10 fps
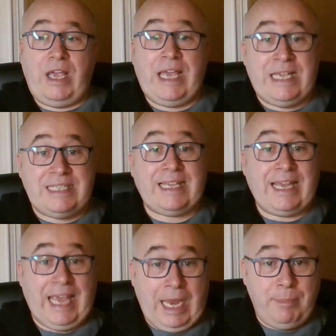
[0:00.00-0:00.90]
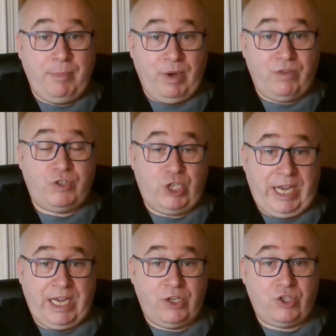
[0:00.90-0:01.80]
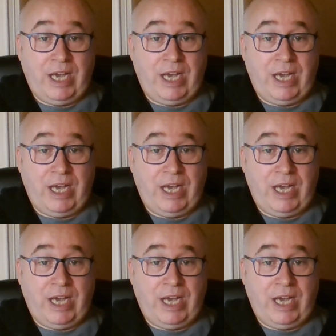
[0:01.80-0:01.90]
is capable of change,